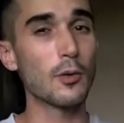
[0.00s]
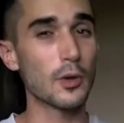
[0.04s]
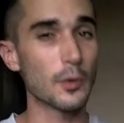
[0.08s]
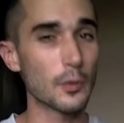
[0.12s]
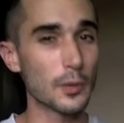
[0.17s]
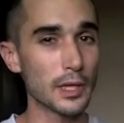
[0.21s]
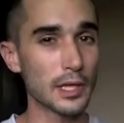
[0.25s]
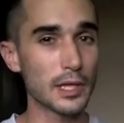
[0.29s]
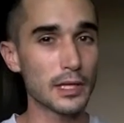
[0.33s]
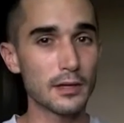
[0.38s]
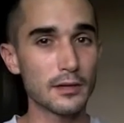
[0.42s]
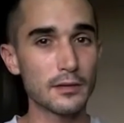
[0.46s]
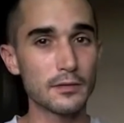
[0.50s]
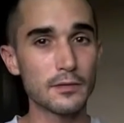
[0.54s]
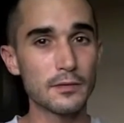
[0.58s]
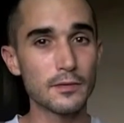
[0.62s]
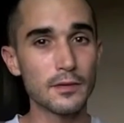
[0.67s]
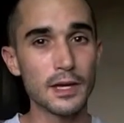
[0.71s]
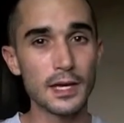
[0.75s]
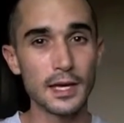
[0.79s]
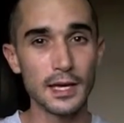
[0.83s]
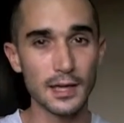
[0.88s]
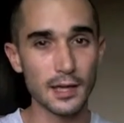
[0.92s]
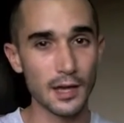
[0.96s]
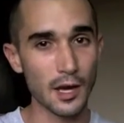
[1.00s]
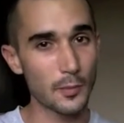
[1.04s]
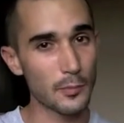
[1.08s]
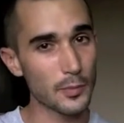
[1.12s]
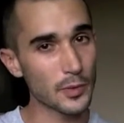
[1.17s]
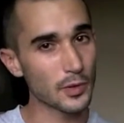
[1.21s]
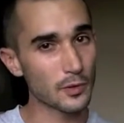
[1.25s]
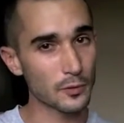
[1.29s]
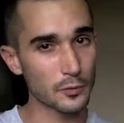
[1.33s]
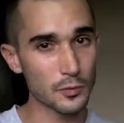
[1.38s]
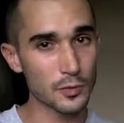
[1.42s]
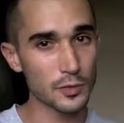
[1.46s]
where we live, up
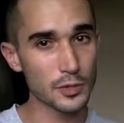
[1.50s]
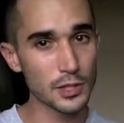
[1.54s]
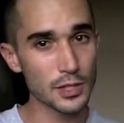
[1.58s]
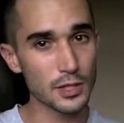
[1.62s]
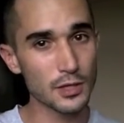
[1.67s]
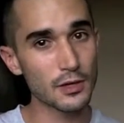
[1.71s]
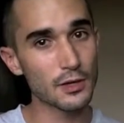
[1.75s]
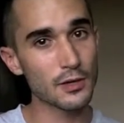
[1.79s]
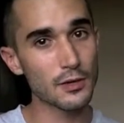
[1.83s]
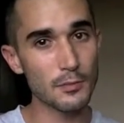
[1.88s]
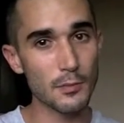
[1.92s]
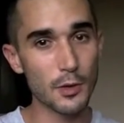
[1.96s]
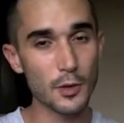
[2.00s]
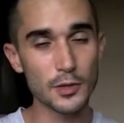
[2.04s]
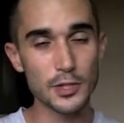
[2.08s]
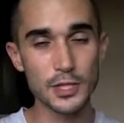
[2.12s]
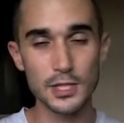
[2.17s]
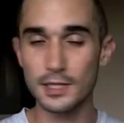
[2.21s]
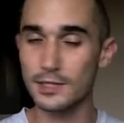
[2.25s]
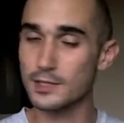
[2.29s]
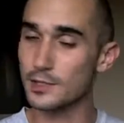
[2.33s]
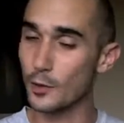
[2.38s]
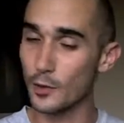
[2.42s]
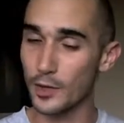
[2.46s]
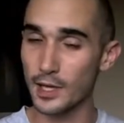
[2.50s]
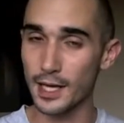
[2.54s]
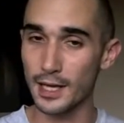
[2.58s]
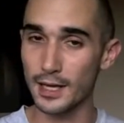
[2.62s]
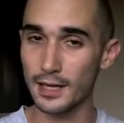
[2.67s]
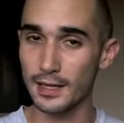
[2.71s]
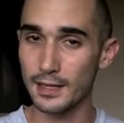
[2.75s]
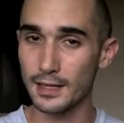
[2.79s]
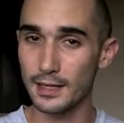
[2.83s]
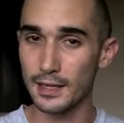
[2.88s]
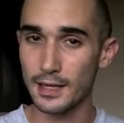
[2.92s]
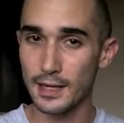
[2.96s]
in Arusha, Moshi, it's
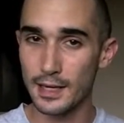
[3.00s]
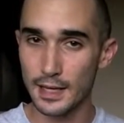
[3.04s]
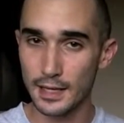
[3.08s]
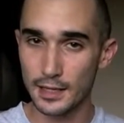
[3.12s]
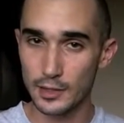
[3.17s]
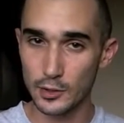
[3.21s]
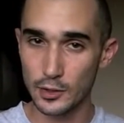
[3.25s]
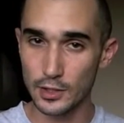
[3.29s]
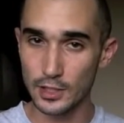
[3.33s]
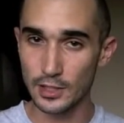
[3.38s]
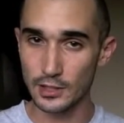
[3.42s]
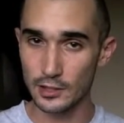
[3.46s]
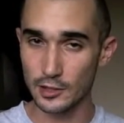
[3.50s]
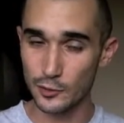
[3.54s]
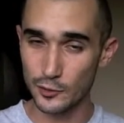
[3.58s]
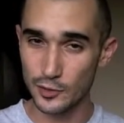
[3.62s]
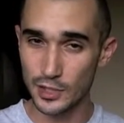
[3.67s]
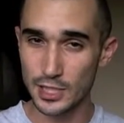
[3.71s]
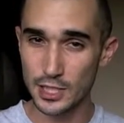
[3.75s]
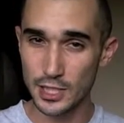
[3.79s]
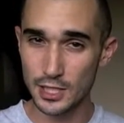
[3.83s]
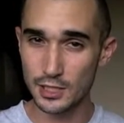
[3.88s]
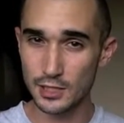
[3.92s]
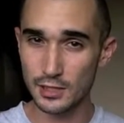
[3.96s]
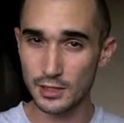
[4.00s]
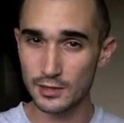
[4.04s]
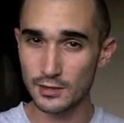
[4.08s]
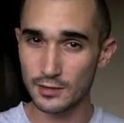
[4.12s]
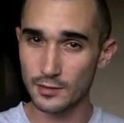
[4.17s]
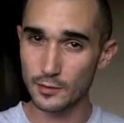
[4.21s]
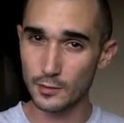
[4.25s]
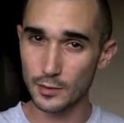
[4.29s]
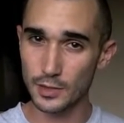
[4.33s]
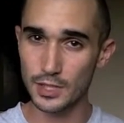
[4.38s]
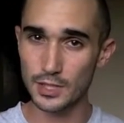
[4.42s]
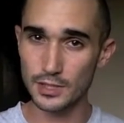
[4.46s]
okay. You can get
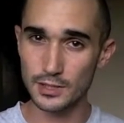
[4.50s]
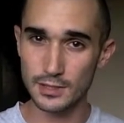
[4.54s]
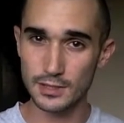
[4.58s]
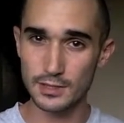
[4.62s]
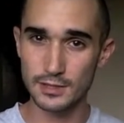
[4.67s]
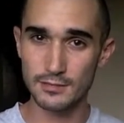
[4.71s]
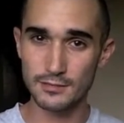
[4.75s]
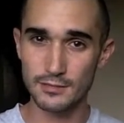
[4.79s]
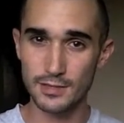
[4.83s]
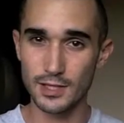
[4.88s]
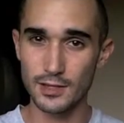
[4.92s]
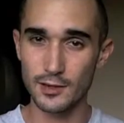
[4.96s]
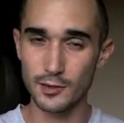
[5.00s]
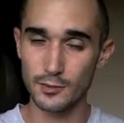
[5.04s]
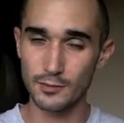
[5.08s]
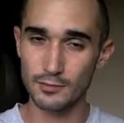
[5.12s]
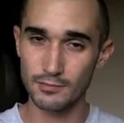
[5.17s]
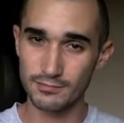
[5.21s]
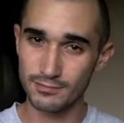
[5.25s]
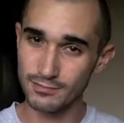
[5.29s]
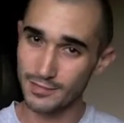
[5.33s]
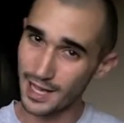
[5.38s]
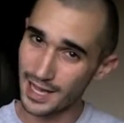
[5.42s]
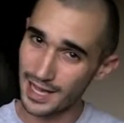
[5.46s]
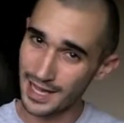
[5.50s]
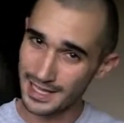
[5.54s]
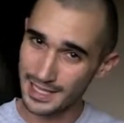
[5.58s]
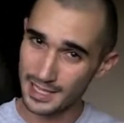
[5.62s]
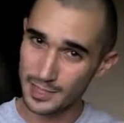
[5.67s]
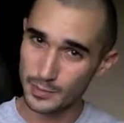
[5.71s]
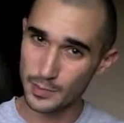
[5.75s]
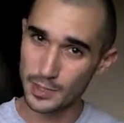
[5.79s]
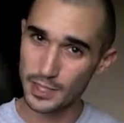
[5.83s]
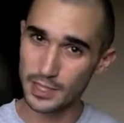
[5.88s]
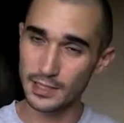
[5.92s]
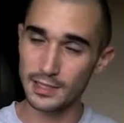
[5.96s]
3G, which is, high
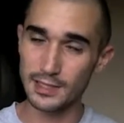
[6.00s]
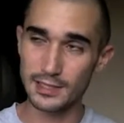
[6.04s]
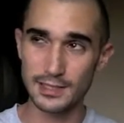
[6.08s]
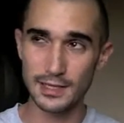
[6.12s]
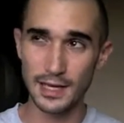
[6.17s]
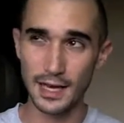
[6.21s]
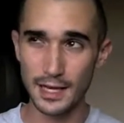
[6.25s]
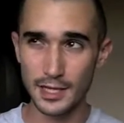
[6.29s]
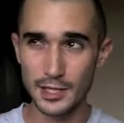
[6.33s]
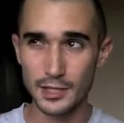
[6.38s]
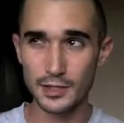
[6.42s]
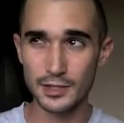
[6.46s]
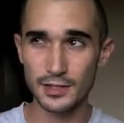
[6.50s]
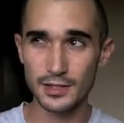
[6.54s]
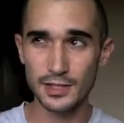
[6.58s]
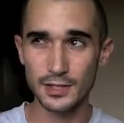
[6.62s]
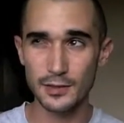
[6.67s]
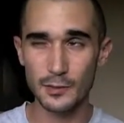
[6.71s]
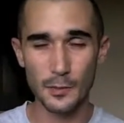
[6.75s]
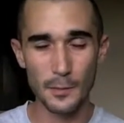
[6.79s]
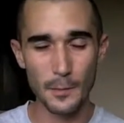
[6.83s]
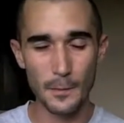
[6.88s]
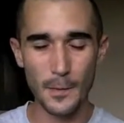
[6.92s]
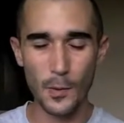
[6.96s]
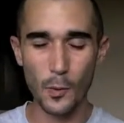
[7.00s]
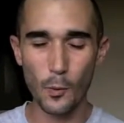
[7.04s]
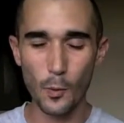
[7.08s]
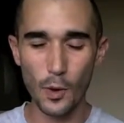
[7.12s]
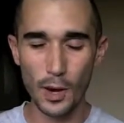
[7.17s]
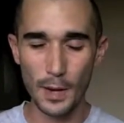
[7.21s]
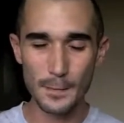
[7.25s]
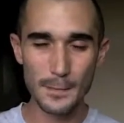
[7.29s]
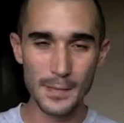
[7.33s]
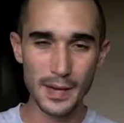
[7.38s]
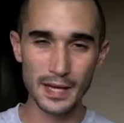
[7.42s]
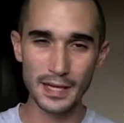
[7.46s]
speed. It's actually
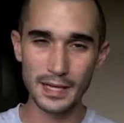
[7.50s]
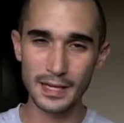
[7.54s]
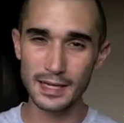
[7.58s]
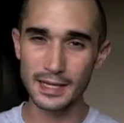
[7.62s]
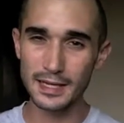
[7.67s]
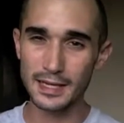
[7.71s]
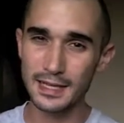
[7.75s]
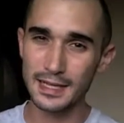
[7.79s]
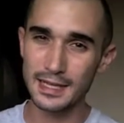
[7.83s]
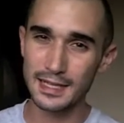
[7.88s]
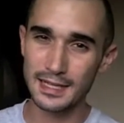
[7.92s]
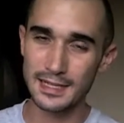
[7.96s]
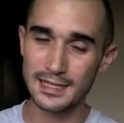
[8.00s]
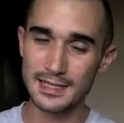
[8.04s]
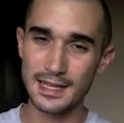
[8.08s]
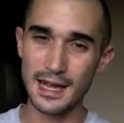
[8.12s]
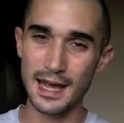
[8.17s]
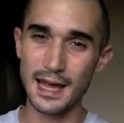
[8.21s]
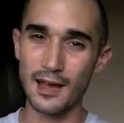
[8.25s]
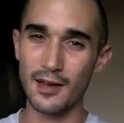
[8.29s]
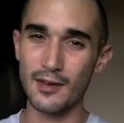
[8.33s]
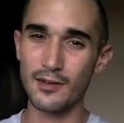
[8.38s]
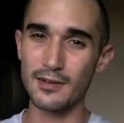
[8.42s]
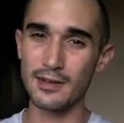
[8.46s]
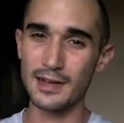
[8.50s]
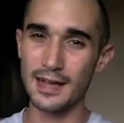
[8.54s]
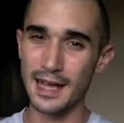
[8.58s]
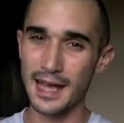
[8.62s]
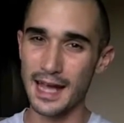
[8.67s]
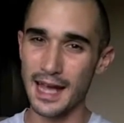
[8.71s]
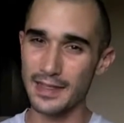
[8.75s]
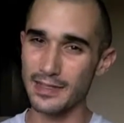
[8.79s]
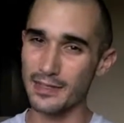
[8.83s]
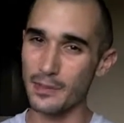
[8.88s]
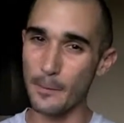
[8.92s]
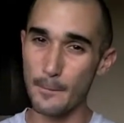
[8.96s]
1 meg down
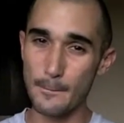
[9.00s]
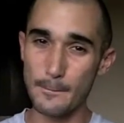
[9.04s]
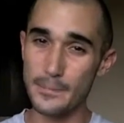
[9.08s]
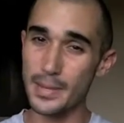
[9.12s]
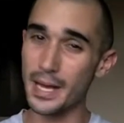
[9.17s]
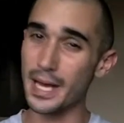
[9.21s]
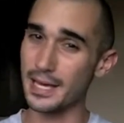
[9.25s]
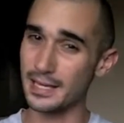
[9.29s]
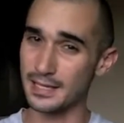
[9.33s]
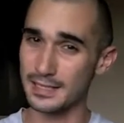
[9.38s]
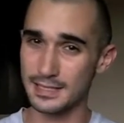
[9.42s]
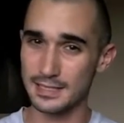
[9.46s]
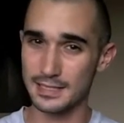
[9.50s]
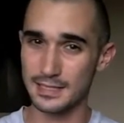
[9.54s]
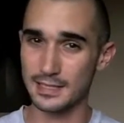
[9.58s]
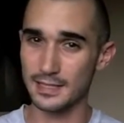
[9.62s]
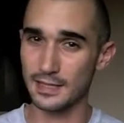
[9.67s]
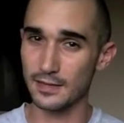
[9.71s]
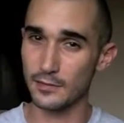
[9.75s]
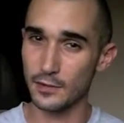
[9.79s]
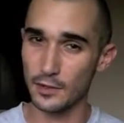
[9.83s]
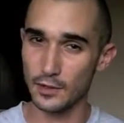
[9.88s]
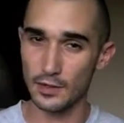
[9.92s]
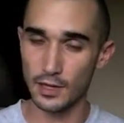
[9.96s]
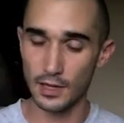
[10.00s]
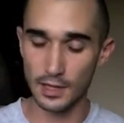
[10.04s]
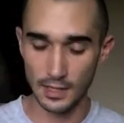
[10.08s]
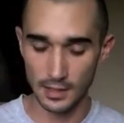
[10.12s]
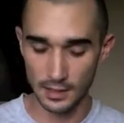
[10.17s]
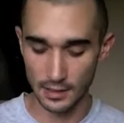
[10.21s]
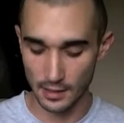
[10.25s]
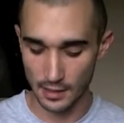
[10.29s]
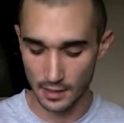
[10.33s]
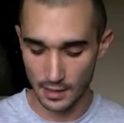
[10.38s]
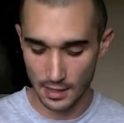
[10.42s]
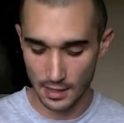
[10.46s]
at the best, if you're lucky.